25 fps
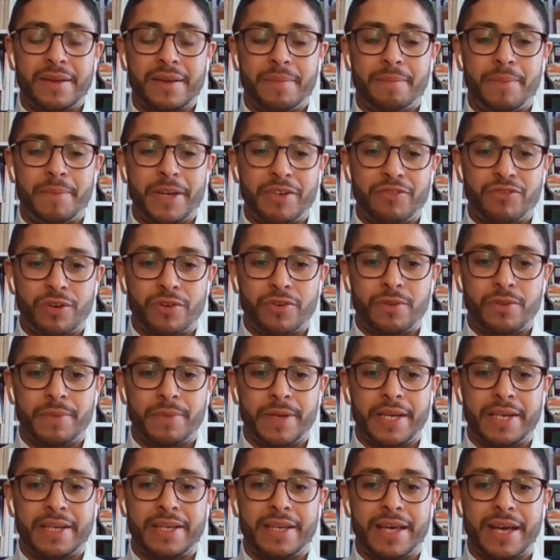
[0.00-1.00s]
petroleum
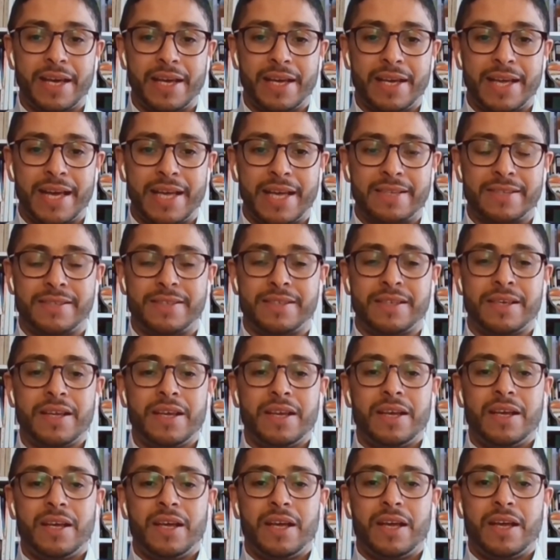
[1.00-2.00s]
and gas
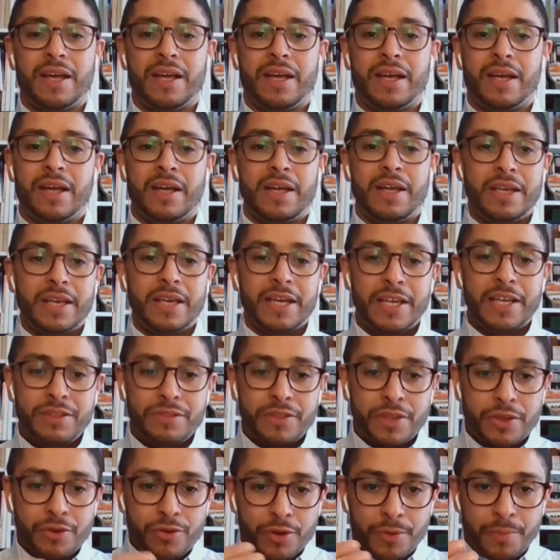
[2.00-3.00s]
in
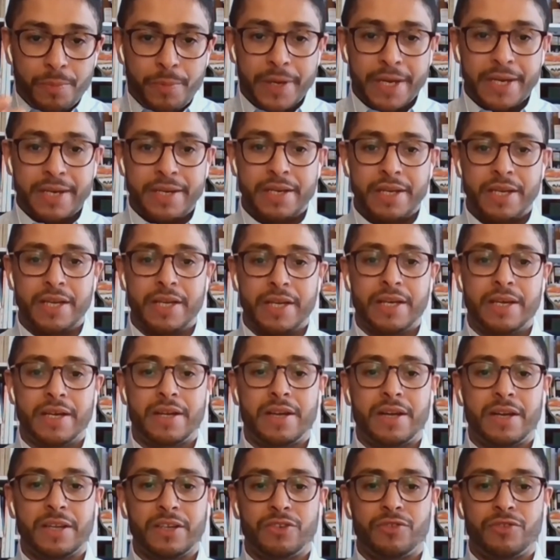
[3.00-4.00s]
the European
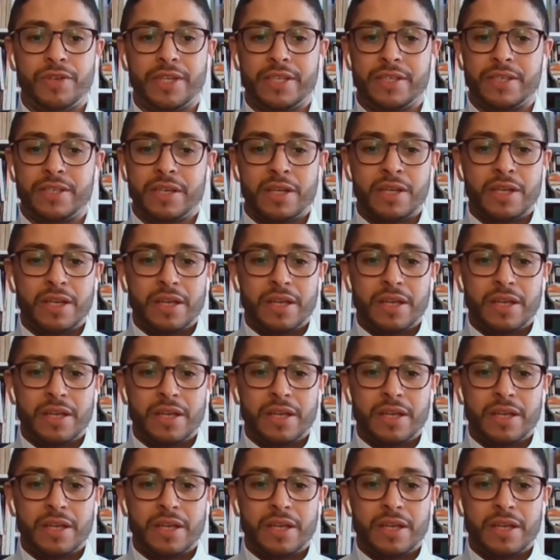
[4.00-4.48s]
countries,